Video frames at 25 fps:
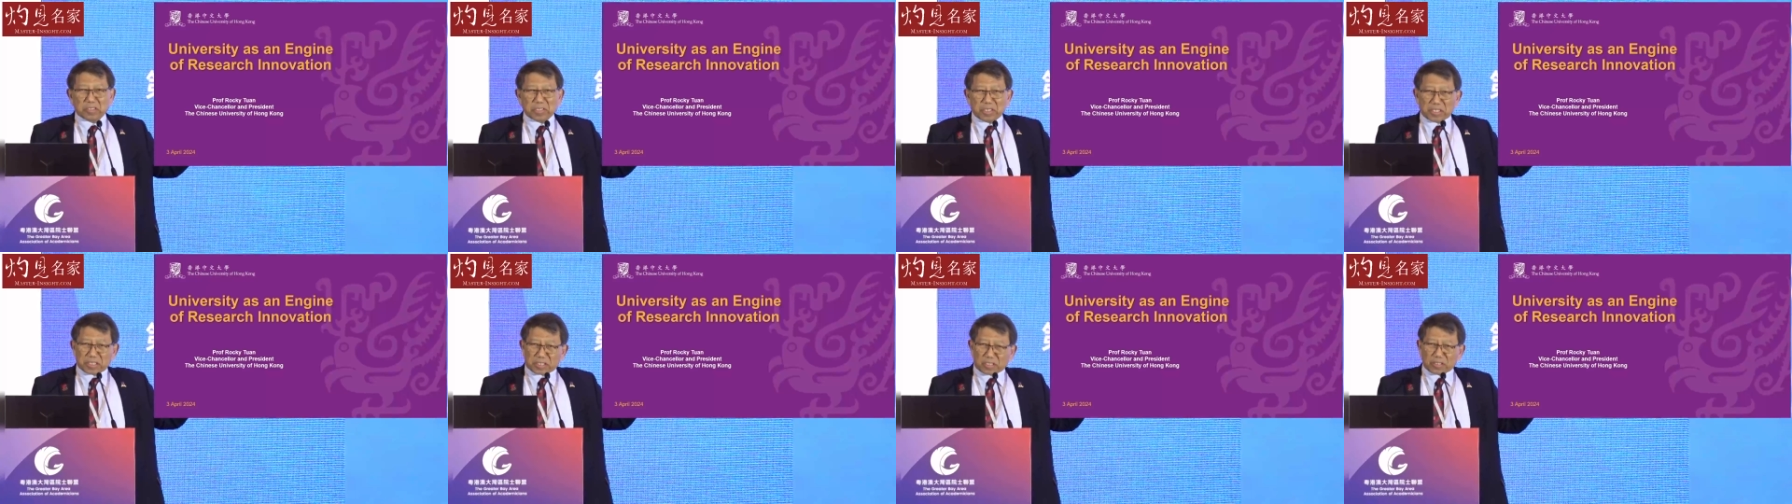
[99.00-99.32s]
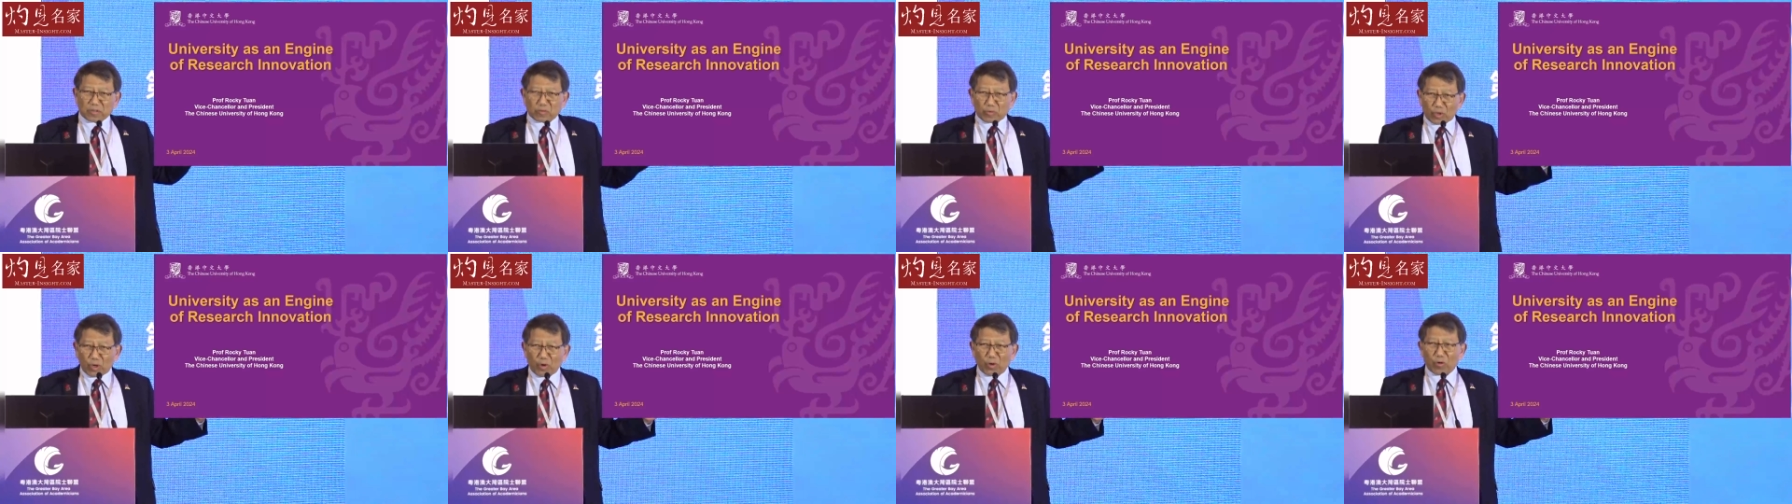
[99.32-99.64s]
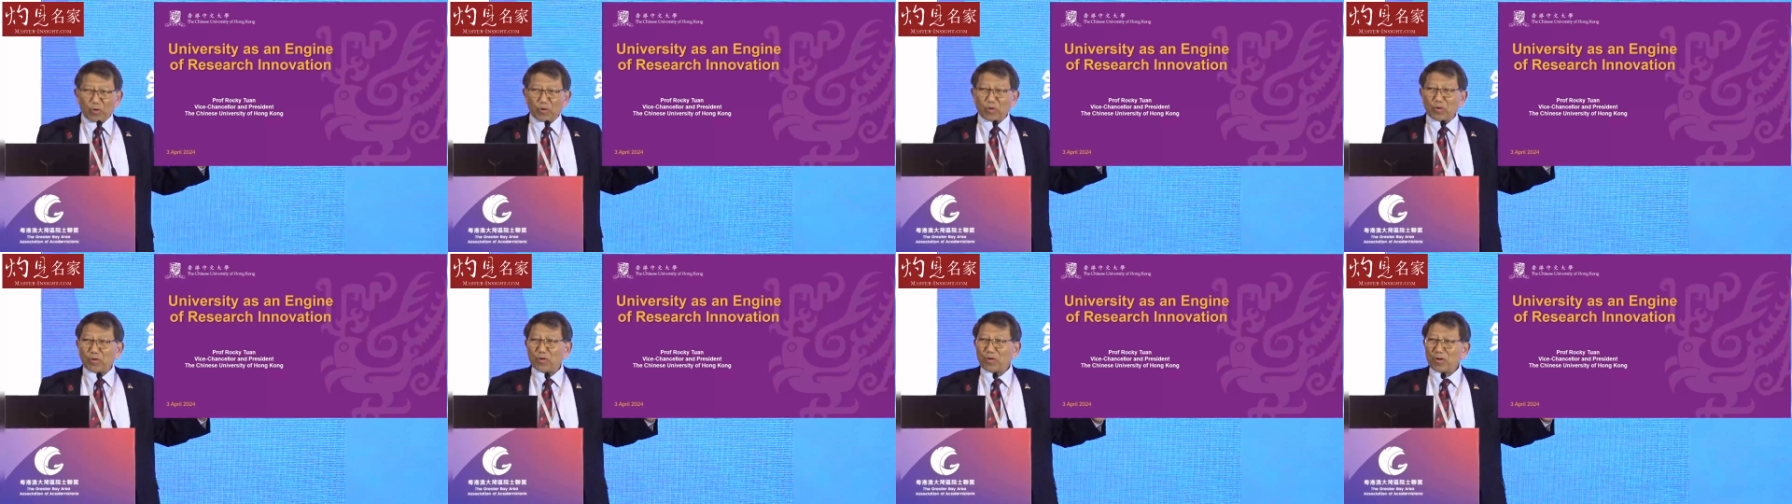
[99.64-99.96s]
is the
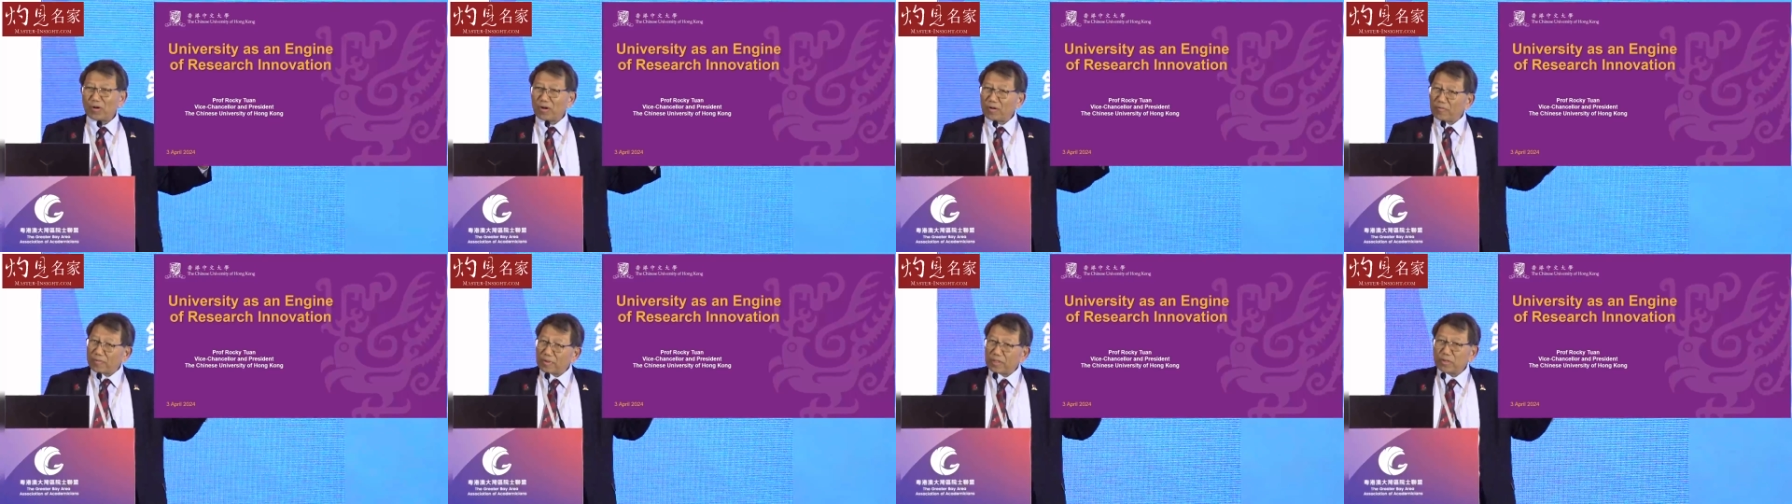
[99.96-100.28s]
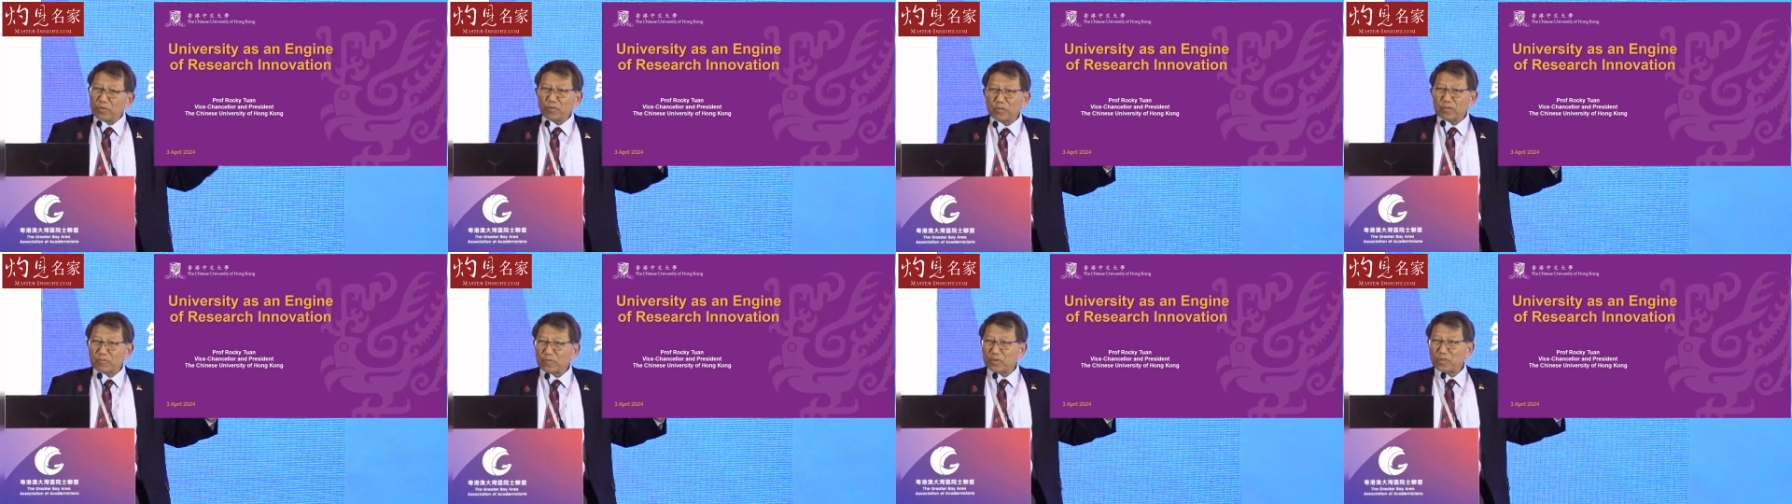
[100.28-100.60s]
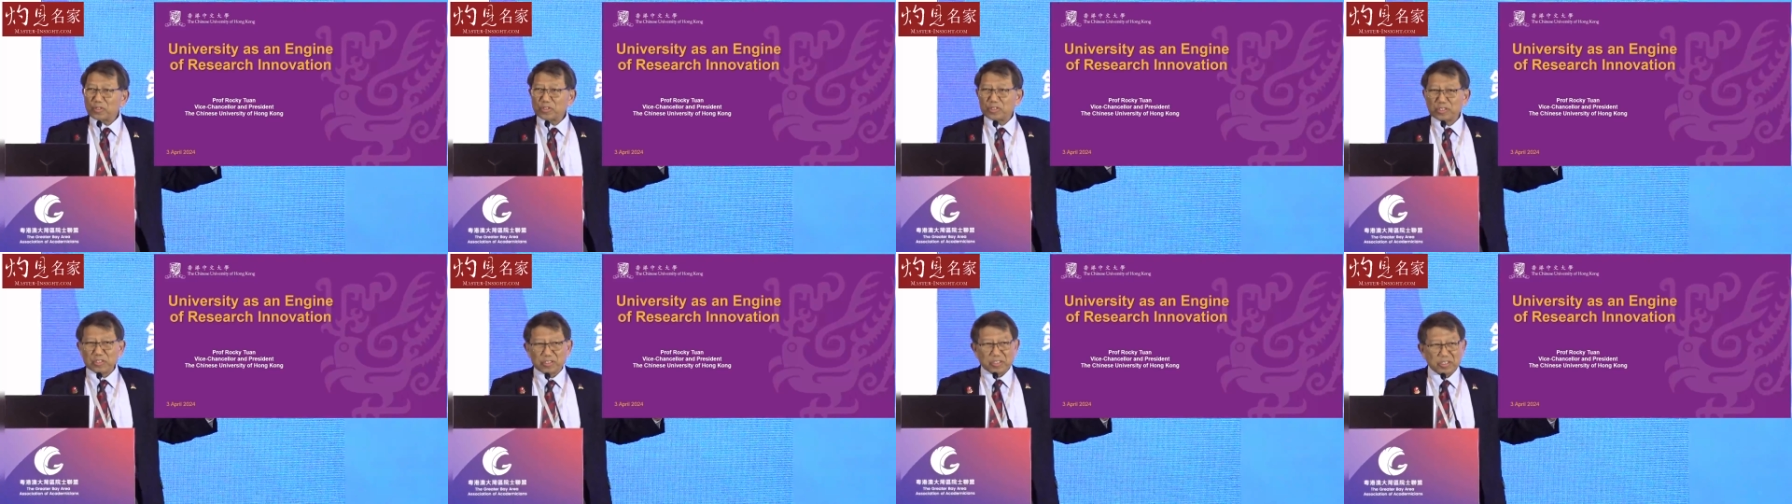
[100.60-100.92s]
role of a
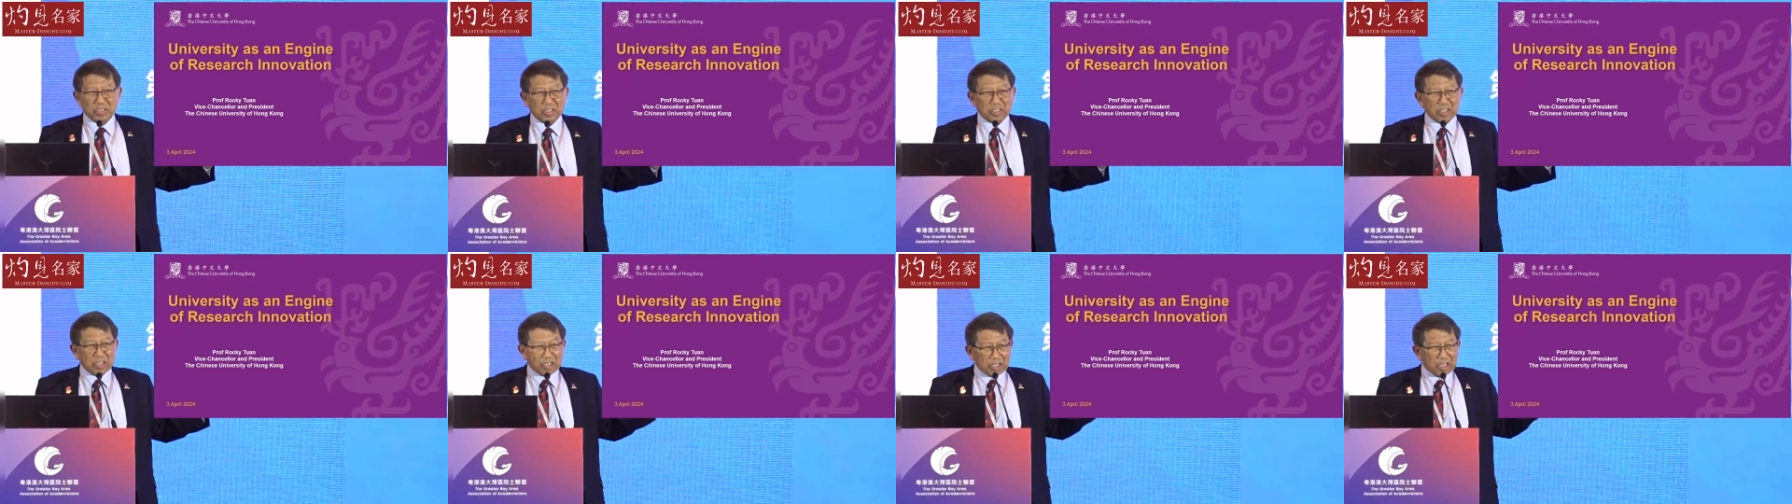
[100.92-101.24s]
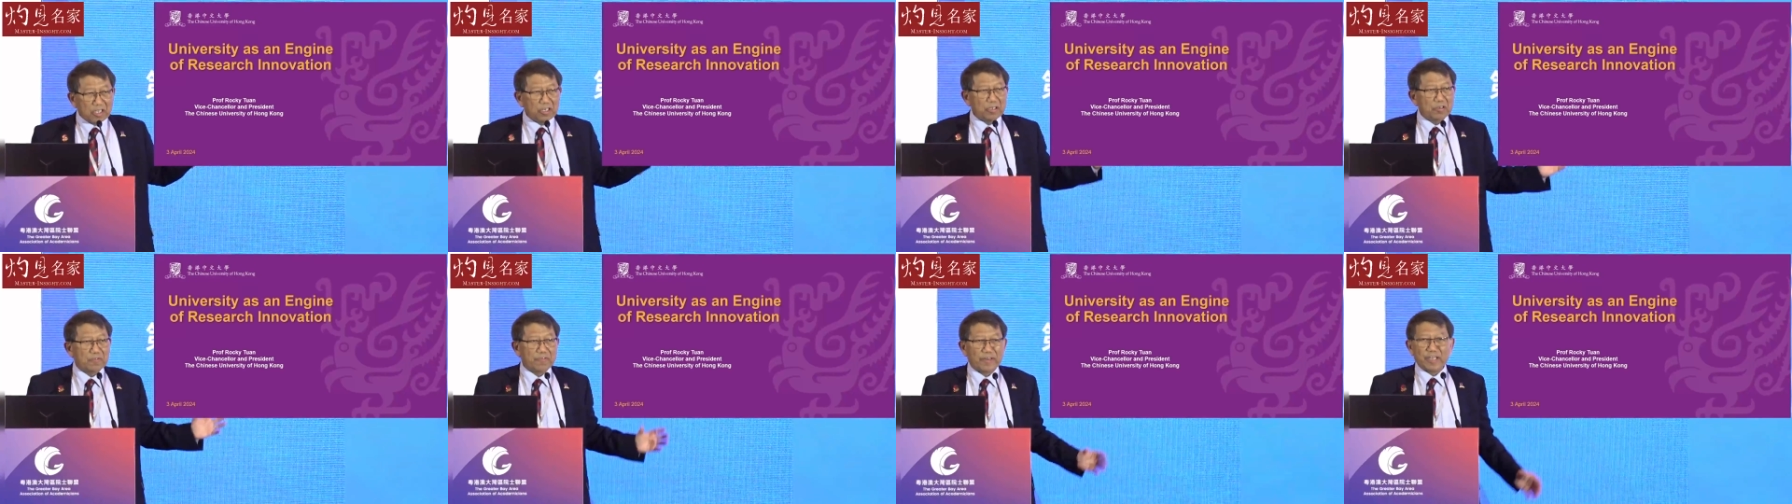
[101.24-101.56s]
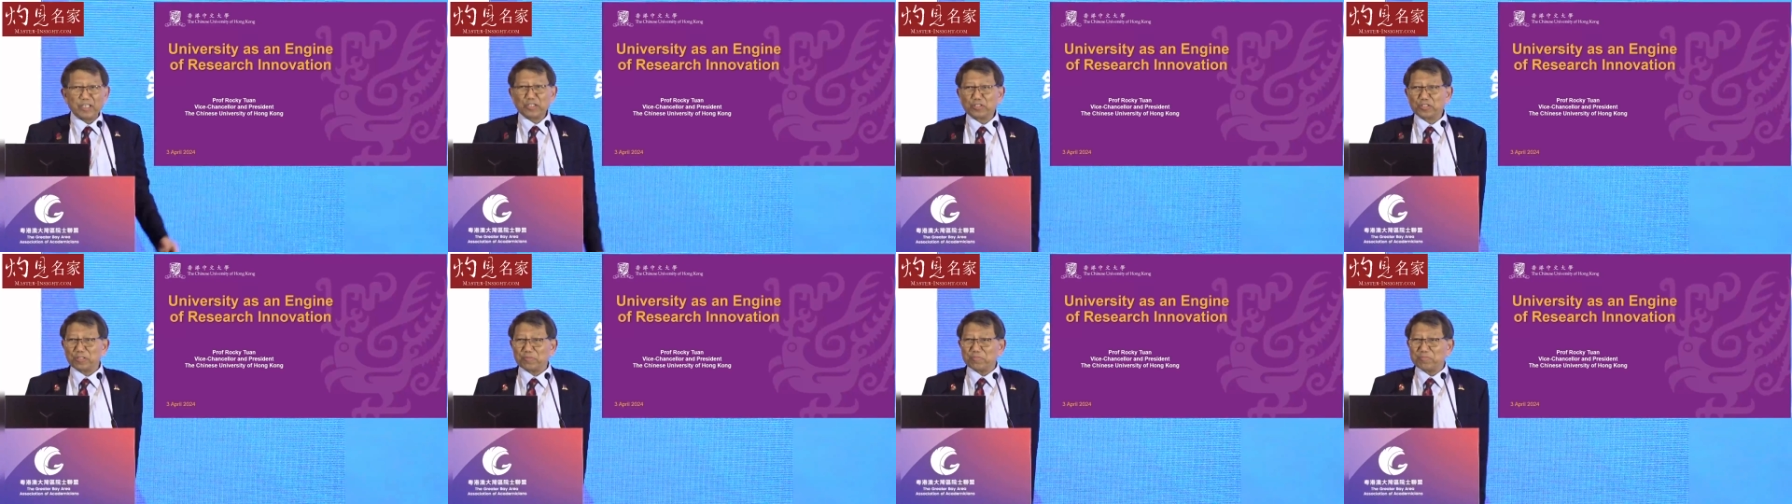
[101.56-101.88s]
university in
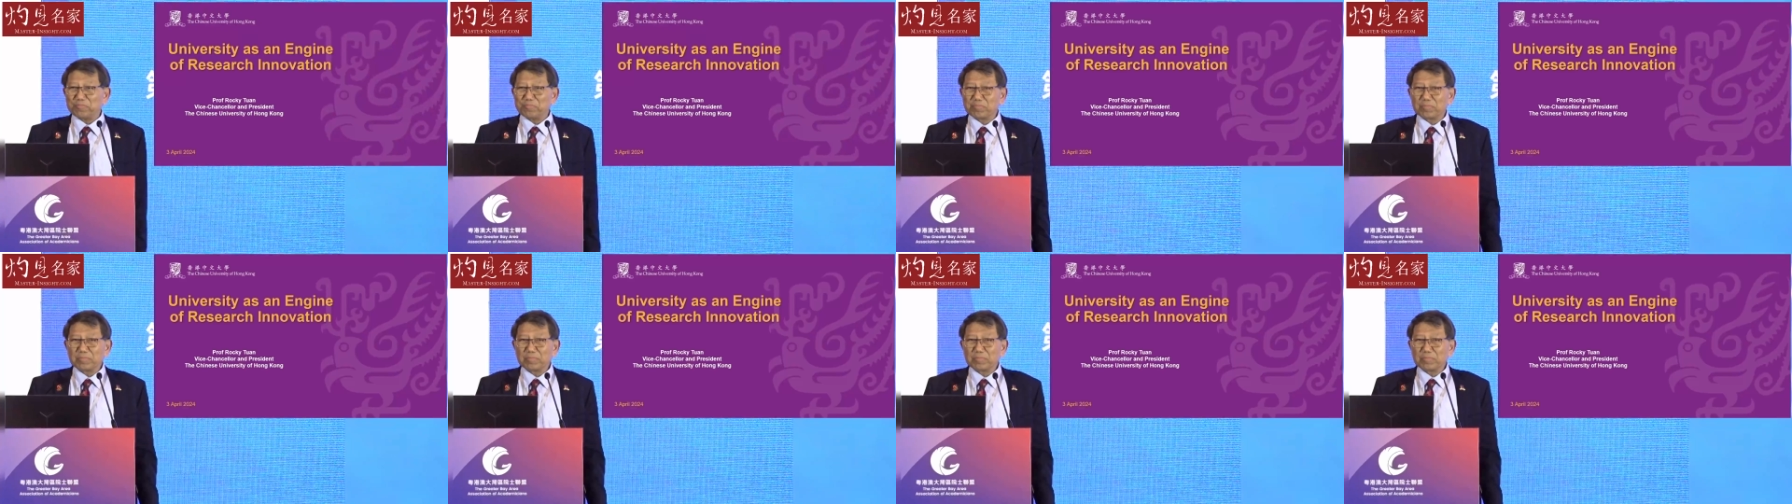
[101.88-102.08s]
innovation.